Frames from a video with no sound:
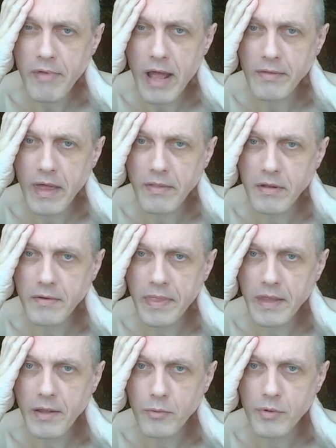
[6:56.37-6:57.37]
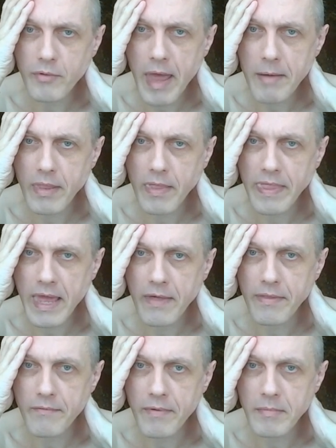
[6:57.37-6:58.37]
them, and things would have happened today,
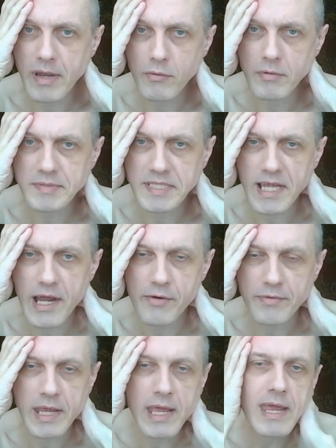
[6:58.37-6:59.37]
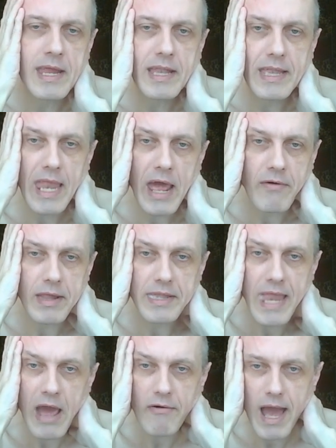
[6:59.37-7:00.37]
the family would have starved. Now
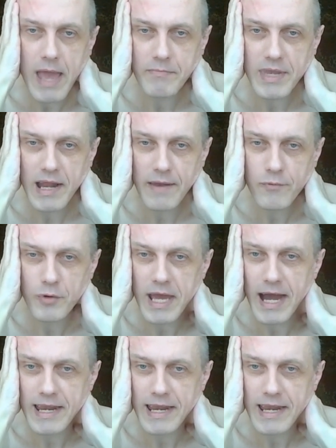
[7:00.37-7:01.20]
I'm done. If you got